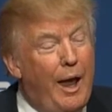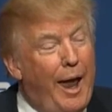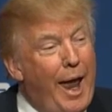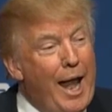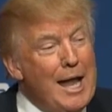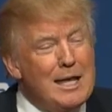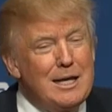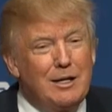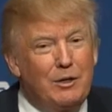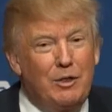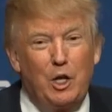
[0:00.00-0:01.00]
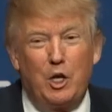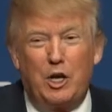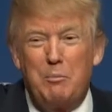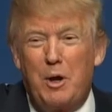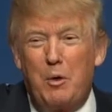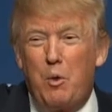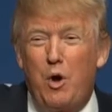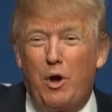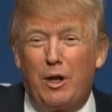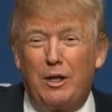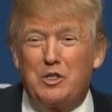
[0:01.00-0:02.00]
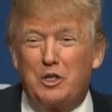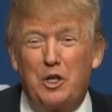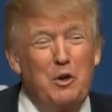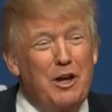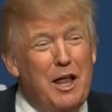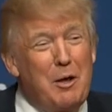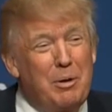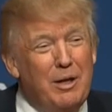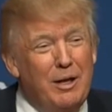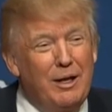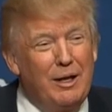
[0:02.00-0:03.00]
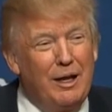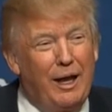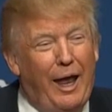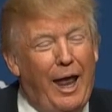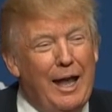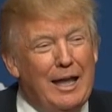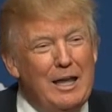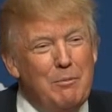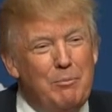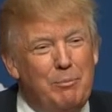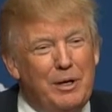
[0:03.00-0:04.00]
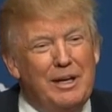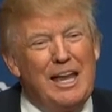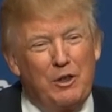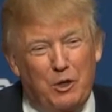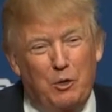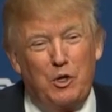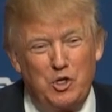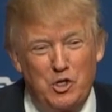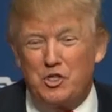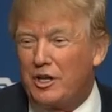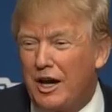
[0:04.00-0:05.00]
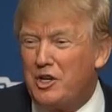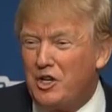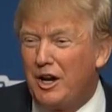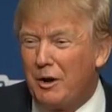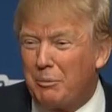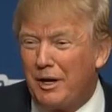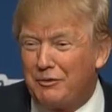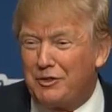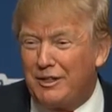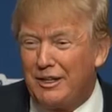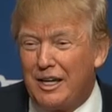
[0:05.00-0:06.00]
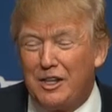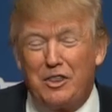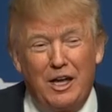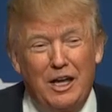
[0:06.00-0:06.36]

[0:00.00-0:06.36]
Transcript: and they look at my wall. It's loaded up. But now the Christians are catching up, I have to tell you.